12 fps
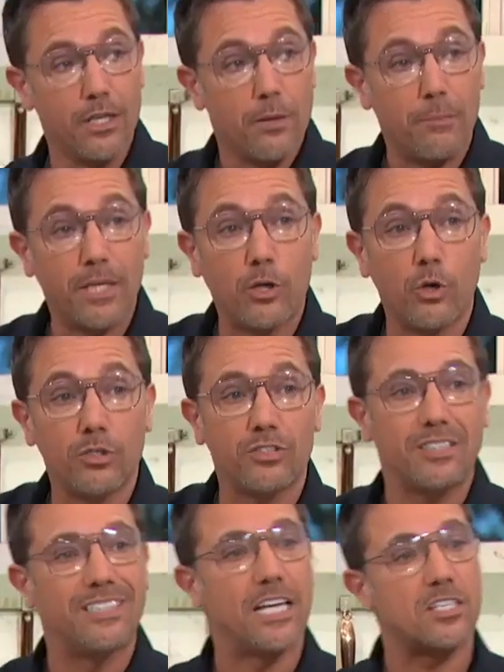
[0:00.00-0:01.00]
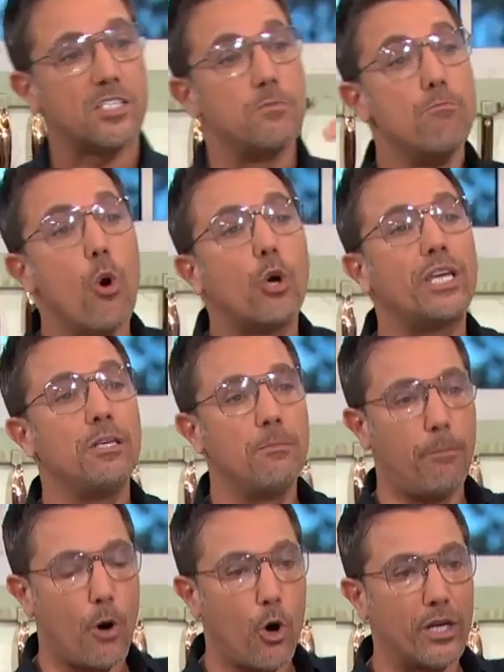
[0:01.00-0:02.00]
because their smoking
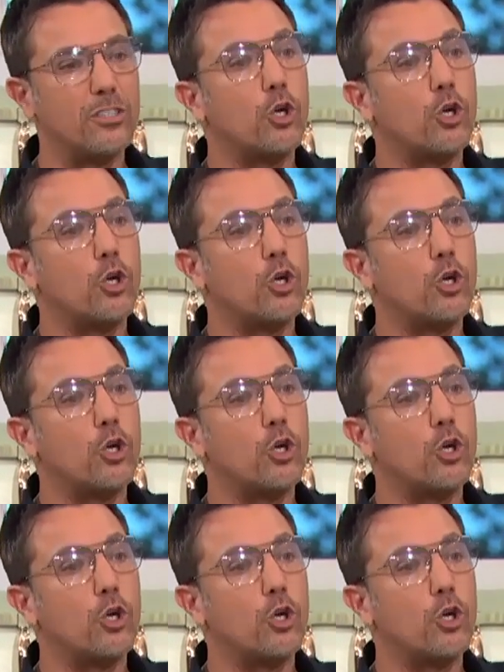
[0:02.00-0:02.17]
point